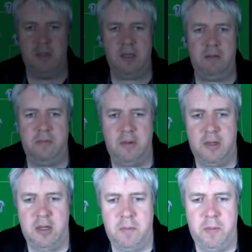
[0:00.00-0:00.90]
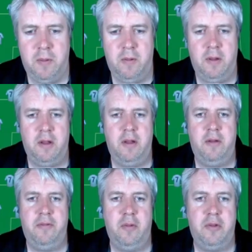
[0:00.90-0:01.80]
So,
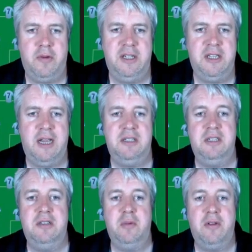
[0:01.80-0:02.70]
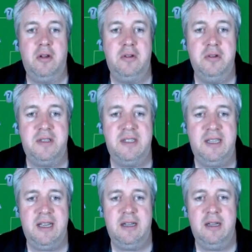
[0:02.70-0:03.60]
three changes. We've got
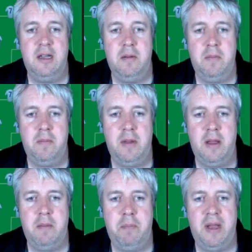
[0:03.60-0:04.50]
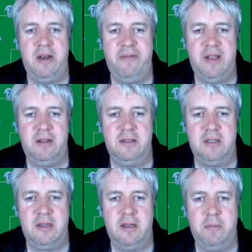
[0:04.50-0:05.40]
Kutsia,
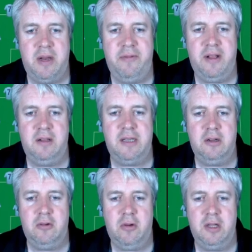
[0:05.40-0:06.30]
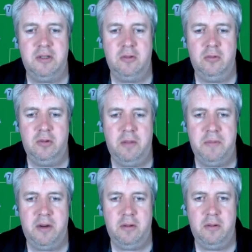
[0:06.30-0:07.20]
Bielefeld and Krolis all
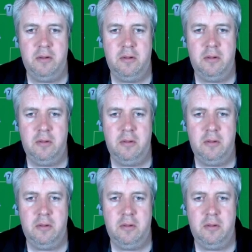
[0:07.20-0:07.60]
coming on.